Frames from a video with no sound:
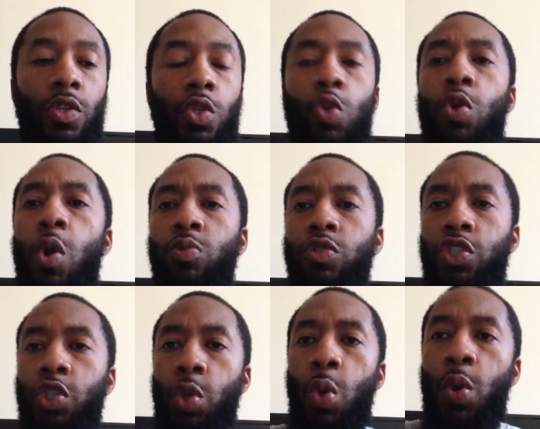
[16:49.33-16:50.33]
You don't
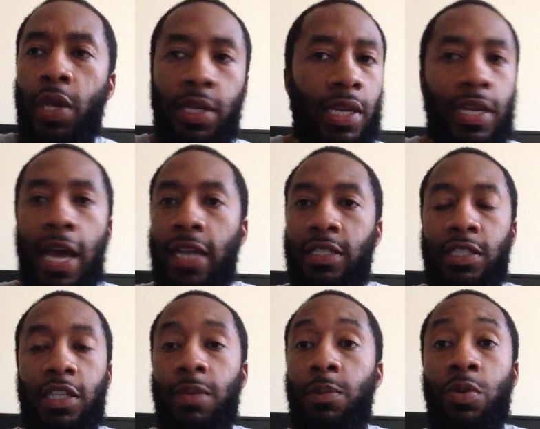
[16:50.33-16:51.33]
join the
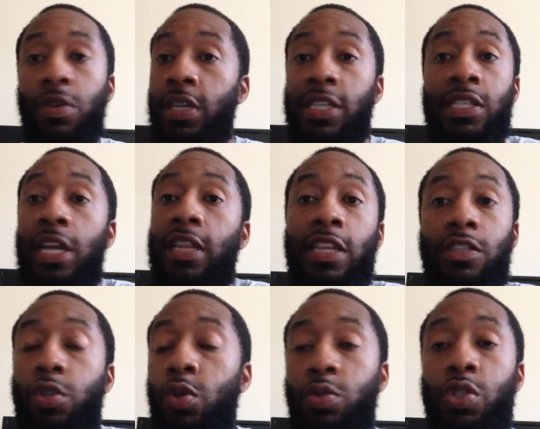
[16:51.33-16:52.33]
conscious community. There's nothing
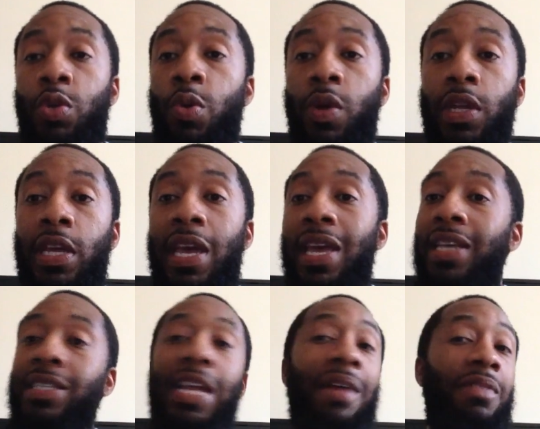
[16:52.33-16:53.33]
to join.
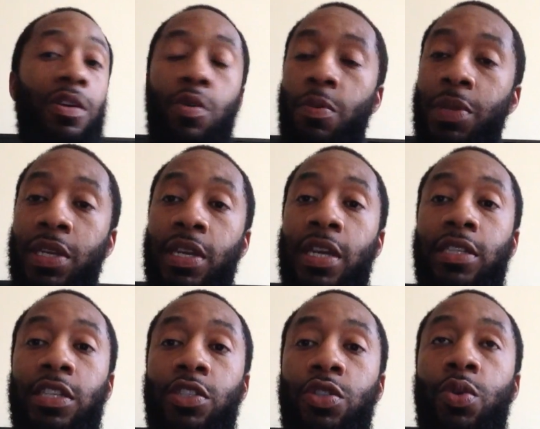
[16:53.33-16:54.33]
There's never gonna be nothing
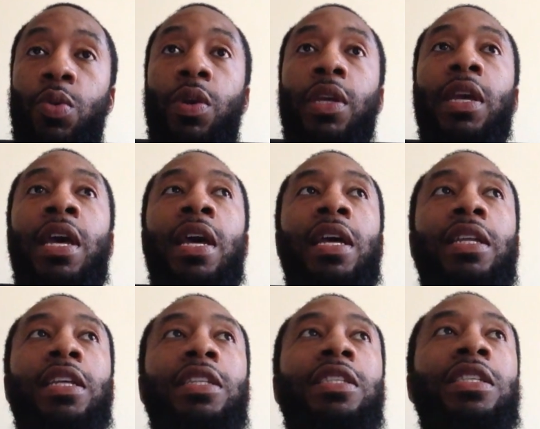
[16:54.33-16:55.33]
to join.
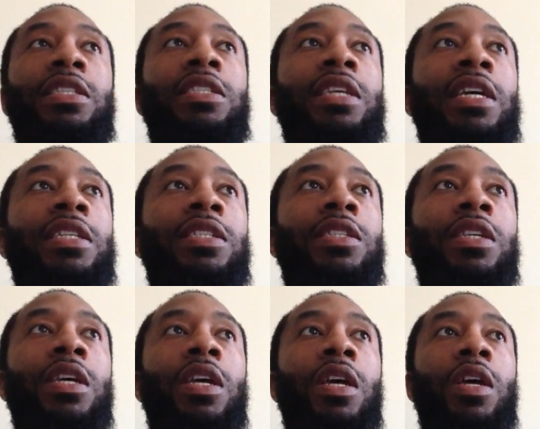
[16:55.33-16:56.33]
This is just
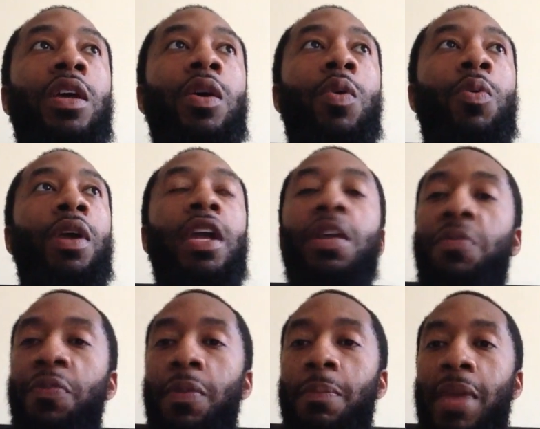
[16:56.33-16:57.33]
where
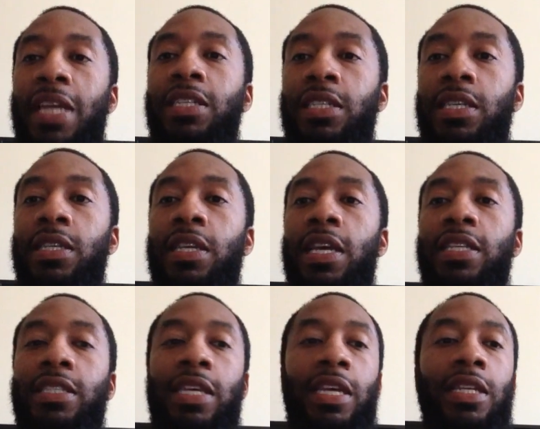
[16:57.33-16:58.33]
information
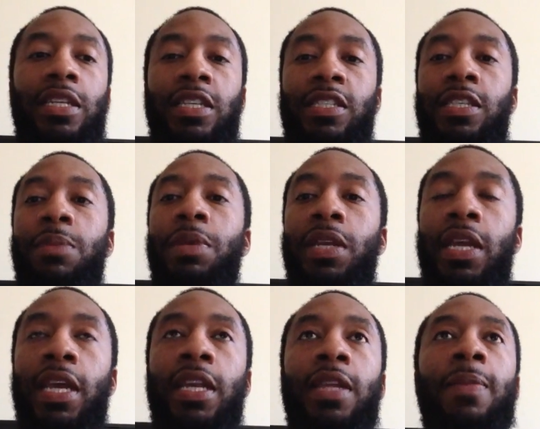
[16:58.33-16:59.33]
is getting
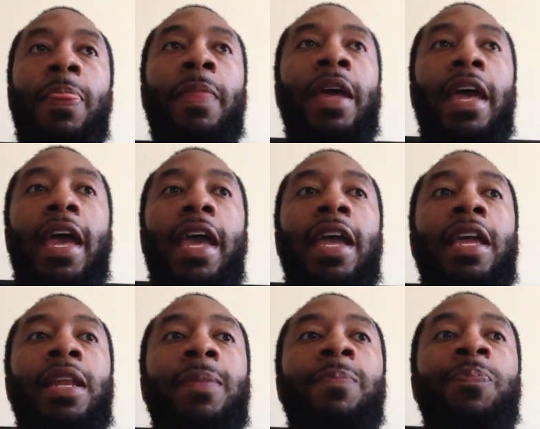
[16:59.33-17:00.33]
disseminated
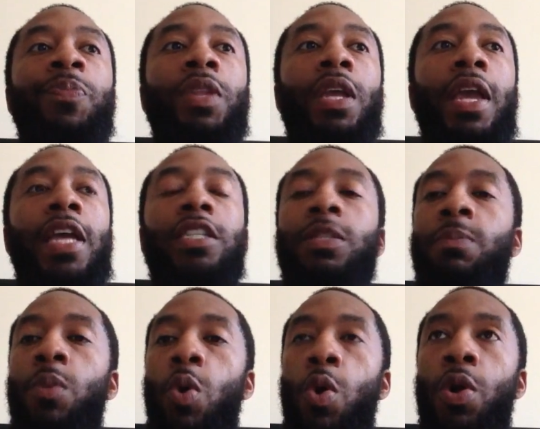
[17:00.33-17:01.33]
and is
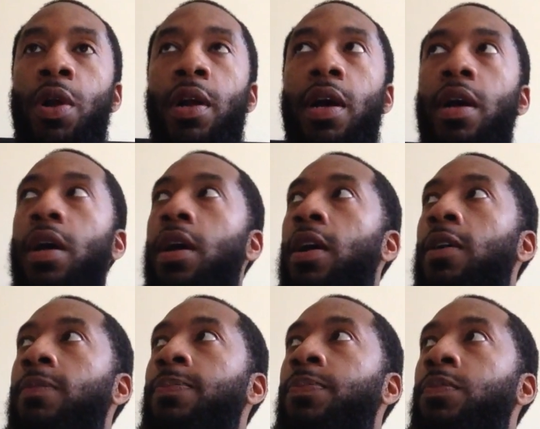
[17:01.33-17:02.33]

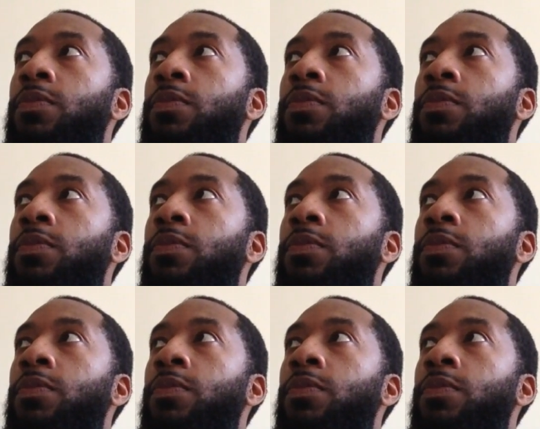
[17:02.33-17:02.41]
more